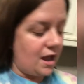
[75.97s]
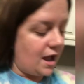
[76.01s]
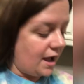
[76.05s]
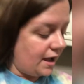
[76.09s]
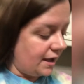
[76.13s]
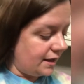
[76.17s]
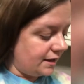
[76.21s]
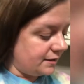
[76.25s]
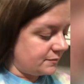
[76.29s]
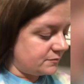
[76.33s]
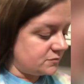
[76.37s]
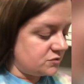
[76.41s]
I
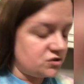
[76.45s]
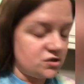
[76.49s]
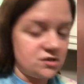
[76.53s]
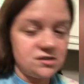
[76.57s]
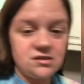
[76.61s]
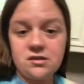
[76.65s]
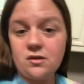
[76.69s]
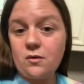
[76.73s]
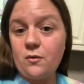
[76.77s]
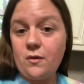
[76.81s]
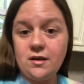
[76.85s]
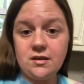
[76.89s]
am
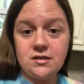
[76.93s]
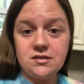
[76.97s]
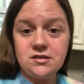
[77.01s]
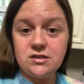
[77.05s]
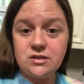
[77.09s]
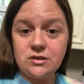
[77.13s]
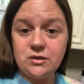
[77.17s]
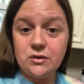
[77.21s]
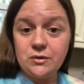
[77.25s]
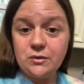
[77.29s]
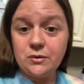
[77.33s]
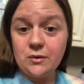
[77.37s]
just going
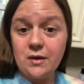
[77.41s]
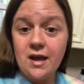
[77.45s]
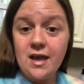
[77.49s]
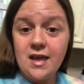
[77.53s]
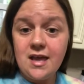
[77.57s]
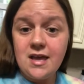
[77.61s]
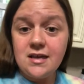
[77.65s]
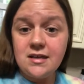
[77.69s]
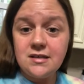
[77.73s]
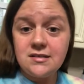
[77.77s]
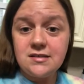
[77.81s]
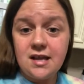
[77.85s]
to
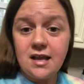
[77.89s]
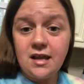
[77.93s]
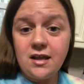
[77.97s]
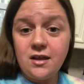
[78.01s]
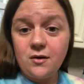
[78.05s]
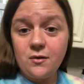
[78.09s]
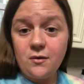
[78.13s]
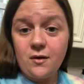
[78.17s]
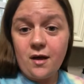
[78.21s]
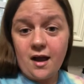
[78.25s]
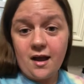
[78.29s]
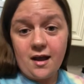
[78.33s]
take
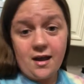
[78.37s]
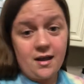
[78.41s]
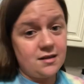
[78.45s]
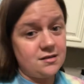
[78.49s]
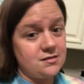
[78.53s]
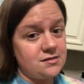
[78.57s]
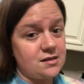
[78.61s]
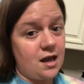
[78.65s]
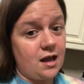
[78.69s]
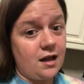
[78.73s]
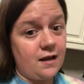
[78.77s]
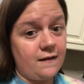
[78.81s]
you
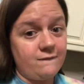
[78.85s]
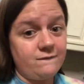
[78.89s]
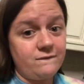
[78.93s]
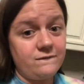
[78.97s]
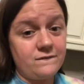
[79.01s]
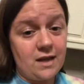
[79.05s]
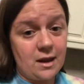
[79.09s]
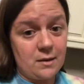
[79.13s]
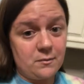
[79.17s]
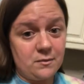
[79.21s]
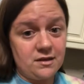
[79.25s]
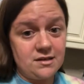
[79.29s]
guys on
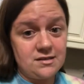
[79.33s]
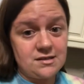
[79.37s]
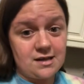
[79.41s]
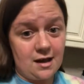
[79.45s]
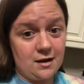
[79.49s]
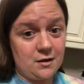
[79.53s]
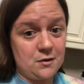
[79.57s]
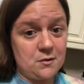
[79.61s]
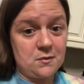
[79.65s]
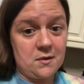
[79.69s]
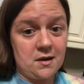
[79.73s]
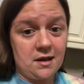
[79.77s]
family
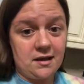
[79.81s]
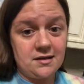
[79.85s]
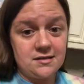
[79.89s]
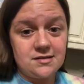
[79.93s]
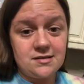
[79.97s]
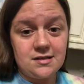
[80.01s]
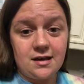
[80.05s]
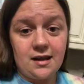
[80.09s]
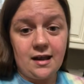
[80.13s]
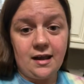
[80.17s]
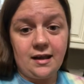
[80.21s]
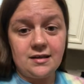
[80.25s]
taco night
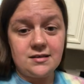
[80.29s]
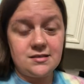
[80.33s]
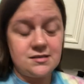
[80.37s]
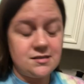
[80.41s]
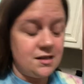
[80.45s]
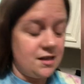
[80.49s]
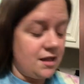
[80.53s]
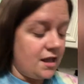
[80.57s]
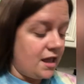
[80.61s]
tonight